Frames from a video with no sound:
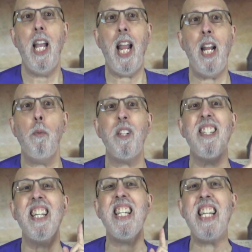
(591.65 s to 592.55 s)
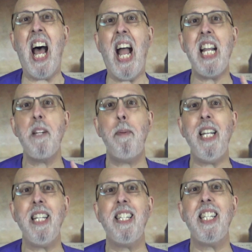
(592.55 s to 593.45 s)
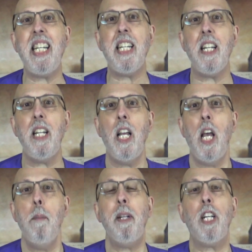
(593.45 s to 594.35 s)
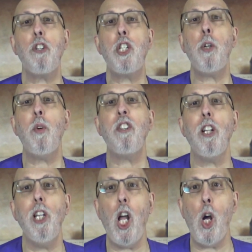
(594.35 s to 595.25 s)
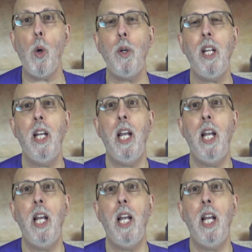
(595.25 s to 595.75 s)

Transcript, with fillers: and was denied being seated because she was alone